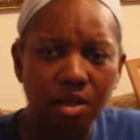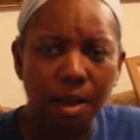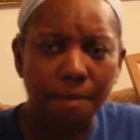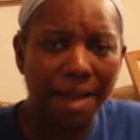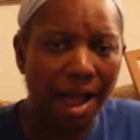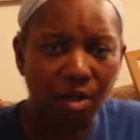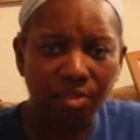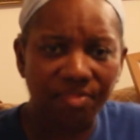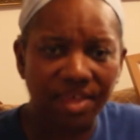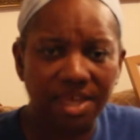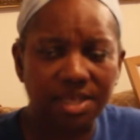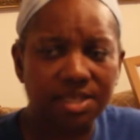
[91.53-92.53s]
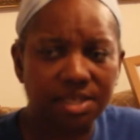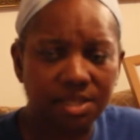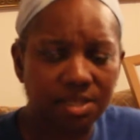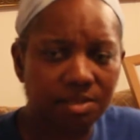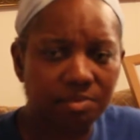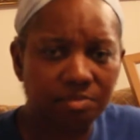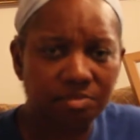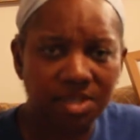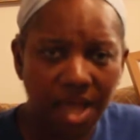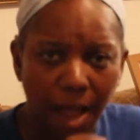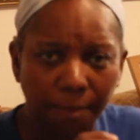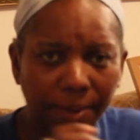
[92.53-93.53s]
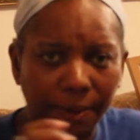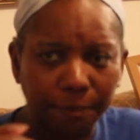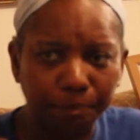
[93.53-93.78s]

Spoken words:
about this topic.